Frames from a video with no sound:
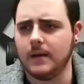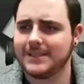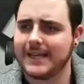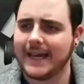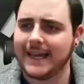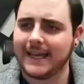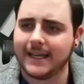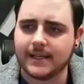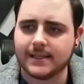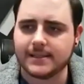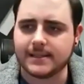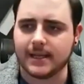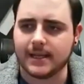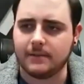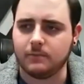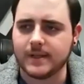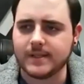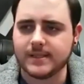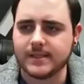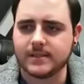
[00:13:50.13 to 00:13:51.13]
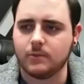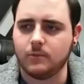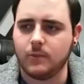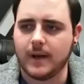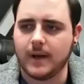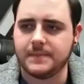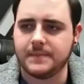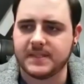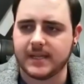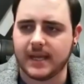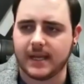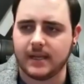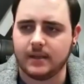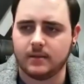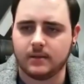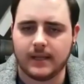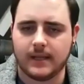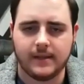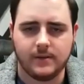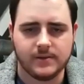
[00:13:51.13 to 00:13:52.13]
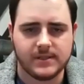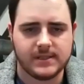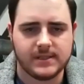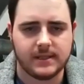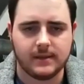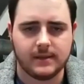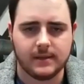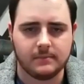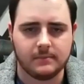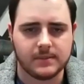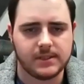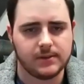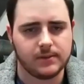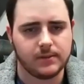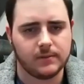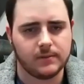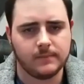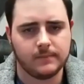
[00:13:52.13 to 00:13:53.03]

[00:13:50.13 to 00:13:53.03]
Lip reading: Diana said, what's the website that you send them to?